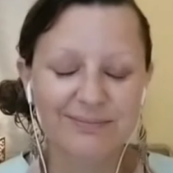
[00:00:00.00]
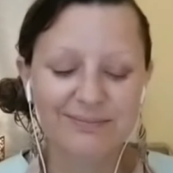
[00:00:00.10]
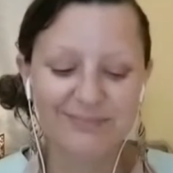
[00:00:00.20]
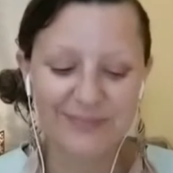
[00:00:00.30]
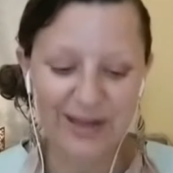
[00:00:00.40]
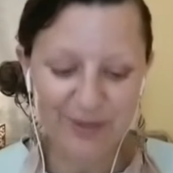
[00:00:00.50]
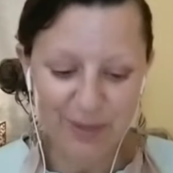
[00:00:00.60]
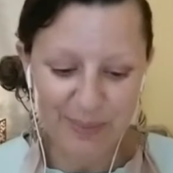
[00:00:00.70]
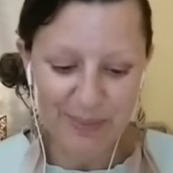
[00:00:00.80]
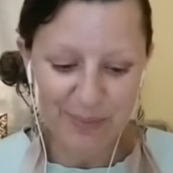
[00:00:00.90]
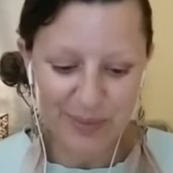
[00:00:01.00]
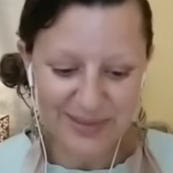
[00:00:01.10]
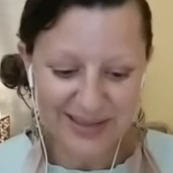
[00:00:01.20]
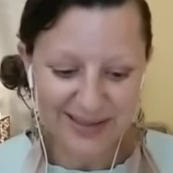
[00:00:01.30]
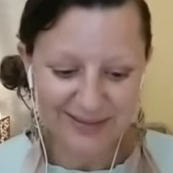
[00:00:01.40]
I can't remember what I was
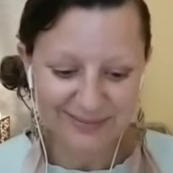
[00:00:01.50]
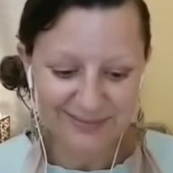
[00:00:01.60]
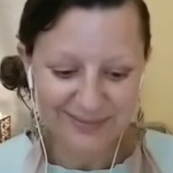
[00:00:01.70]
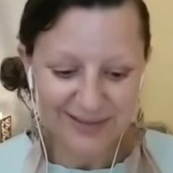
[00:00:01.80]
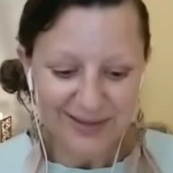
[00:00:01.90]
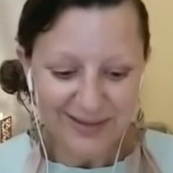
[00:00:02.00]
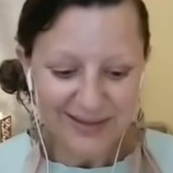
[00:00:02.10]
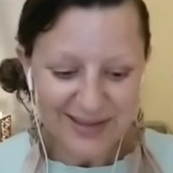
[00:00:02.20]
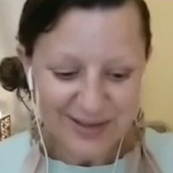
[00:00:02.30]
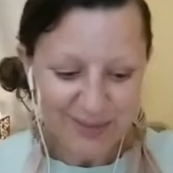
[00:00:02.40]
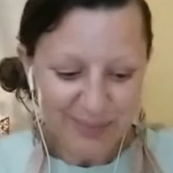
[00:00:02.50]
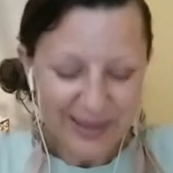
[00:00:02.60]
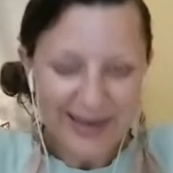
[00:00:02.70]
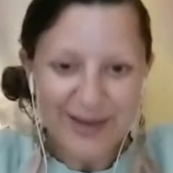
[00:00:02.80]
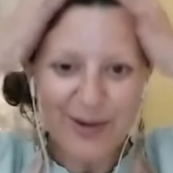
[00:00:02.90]
saying. It's
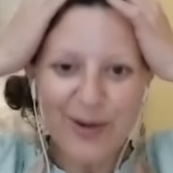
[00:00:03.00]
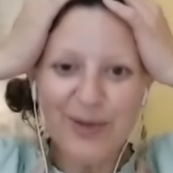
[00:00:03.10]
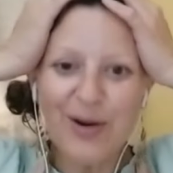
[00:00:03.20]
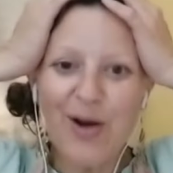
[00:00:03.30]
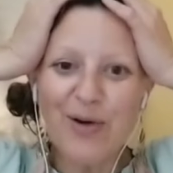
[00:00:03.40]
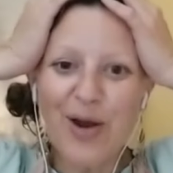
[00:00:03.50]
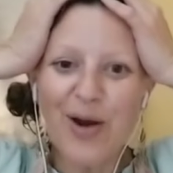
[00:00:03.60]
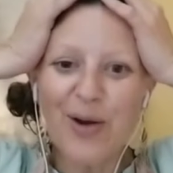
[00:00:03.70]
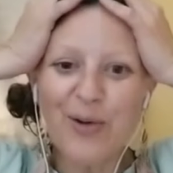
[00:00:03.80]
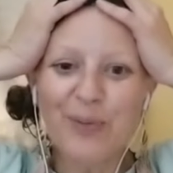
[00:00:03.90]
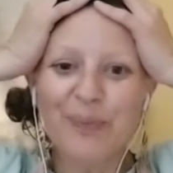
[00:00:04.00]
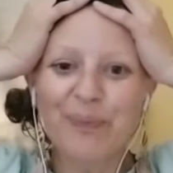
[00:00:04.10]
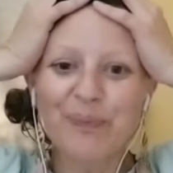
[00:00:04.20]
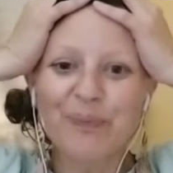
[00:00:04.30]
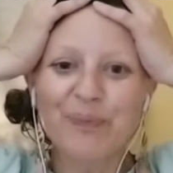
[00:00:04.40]
completely gone. Oh no.
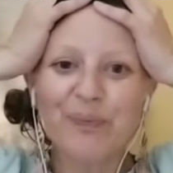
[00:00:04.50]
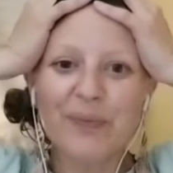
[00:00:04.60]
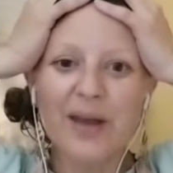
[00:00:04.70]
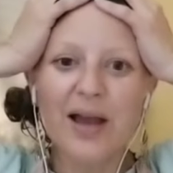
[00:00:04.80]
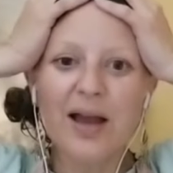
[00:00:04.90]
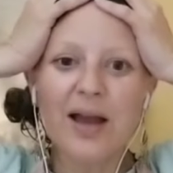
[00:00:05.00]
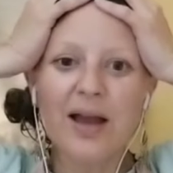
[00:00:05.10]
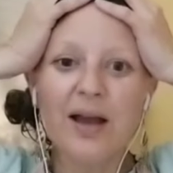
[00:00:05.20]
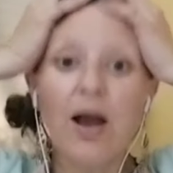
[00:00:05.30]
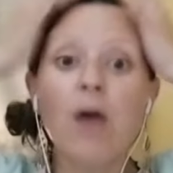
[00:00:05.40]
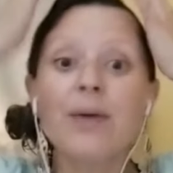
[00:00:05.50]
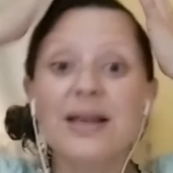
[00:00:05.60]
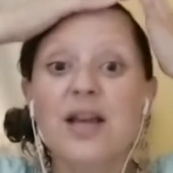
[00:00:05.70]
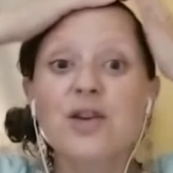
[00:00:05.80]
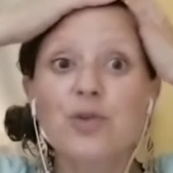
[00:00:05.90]
Oh yes,
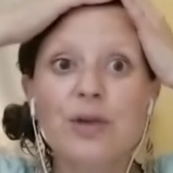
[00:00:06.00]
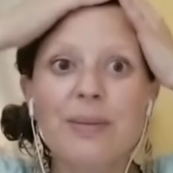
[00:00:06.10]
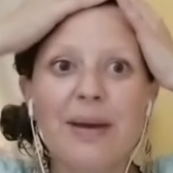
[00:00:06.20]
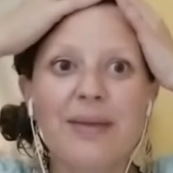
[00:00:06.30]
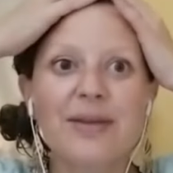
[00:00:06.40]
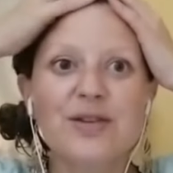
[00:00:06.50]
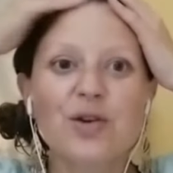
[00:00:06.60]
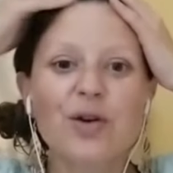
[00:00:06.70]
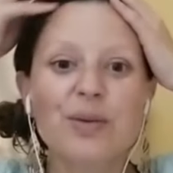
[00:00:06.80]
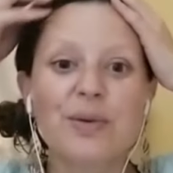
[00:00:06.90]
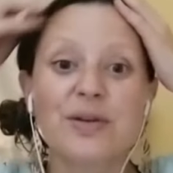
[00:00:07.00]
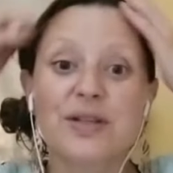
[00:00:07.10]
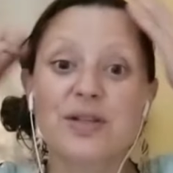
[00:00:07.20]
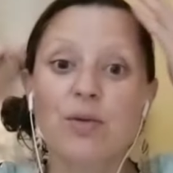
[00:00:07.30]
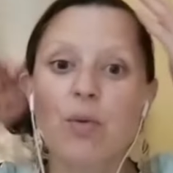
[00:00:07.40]
talking about in the toddler community.
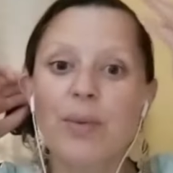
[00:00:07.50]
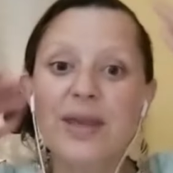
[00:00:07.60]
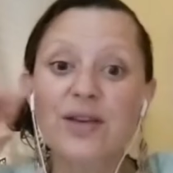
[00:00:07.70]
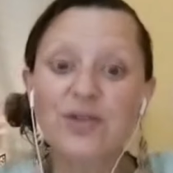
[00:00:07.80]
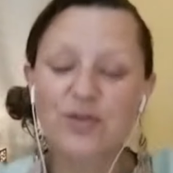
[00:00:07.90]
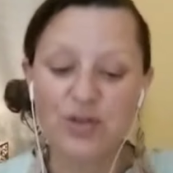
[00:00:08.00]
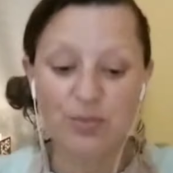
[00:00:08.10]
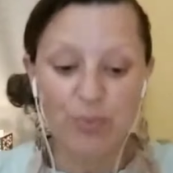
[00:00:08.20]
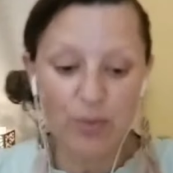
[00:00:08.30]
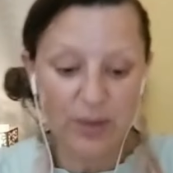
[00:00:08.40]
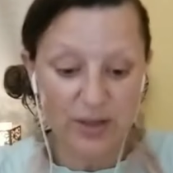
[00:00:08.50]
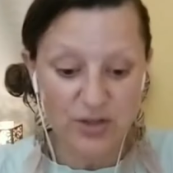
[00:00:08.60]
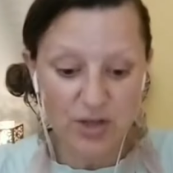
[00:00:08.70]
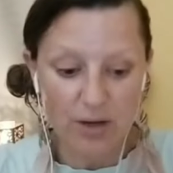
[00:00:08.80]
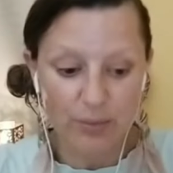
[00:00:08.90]
So what we can do to support our
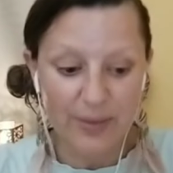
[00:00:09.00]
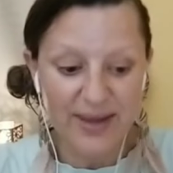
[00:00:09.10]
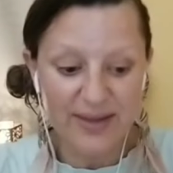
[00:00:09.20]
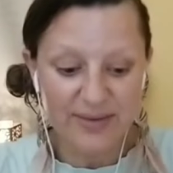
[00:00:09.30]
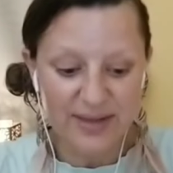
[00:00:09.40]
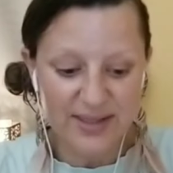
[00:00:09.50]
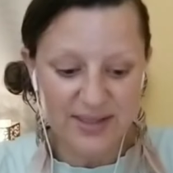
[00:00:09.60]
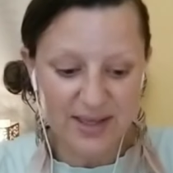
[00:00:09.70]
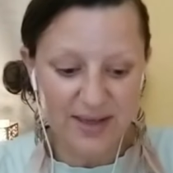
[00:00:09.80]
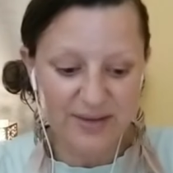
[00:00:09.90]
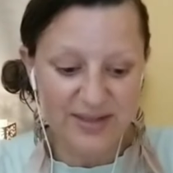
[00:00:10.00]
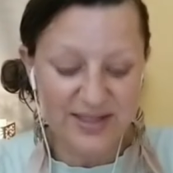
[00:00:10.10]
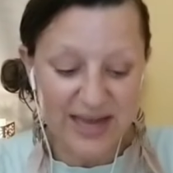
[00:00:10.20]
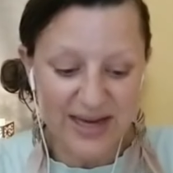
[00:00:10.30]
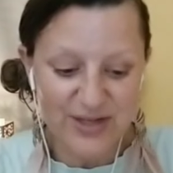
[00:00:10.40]
child when they're in this
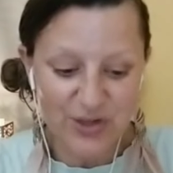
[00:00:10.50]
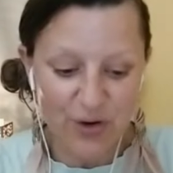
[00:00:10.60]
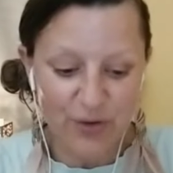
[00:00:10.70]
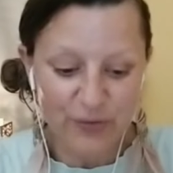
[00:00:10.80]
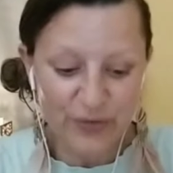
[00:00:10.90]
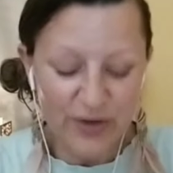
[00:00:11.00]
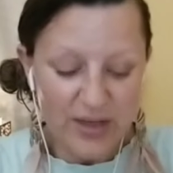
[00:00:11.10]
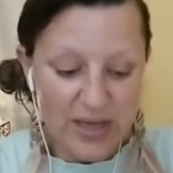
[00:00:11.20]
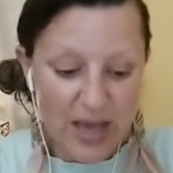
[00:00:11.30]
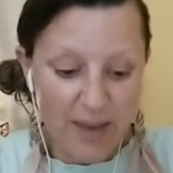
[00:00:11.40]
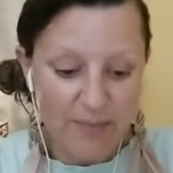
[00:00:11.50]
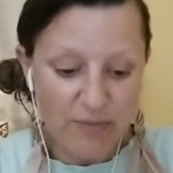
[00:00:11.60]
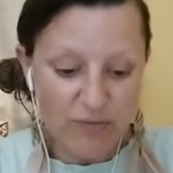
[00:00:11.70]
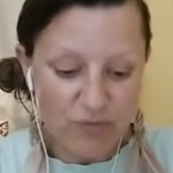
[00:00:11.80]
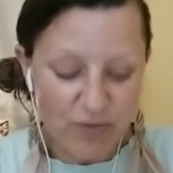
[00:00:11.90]
stage of
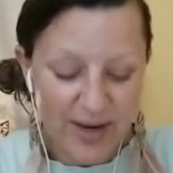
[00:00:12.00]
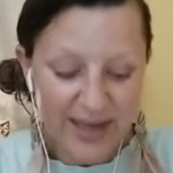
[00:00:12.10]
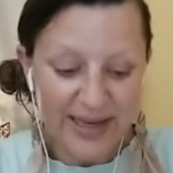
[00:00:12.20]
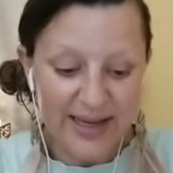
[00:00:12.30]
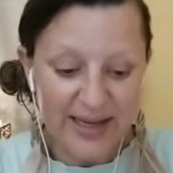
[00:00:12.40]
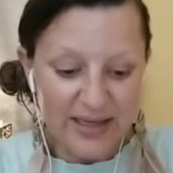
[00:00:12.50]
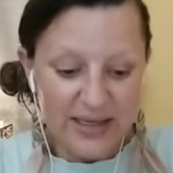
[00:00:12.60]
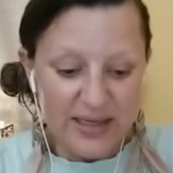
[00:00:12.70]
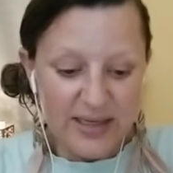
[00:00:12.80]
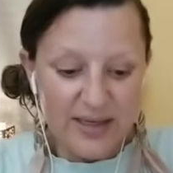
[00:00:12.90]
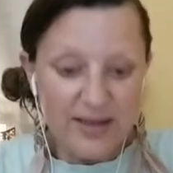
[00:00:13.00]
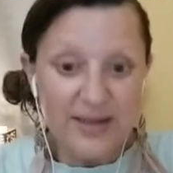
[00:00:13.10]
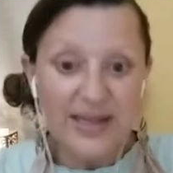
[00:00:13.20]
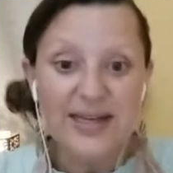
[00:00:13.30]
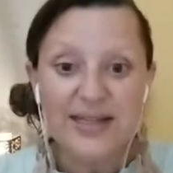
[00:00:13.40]
really
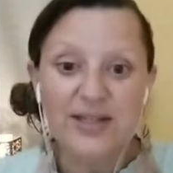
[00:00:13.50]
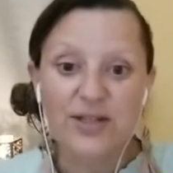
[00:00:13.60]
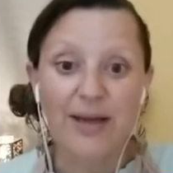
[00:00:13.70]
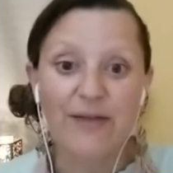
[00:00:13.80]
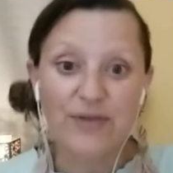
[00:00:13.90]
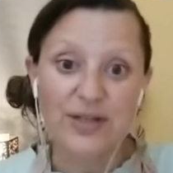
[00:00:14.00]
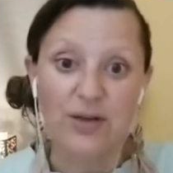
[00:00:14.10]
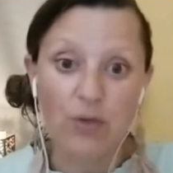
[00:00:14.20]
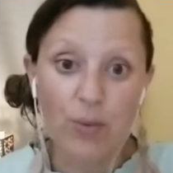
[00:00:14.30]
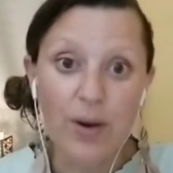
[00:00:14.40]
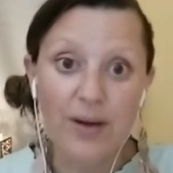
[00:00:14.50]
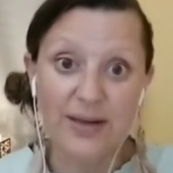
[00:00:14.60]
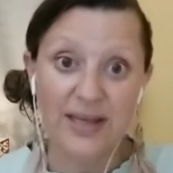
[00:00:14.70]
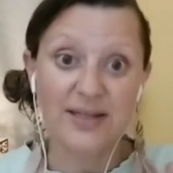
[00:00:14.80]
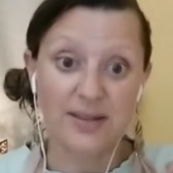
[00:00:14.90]
needing to know every single word is,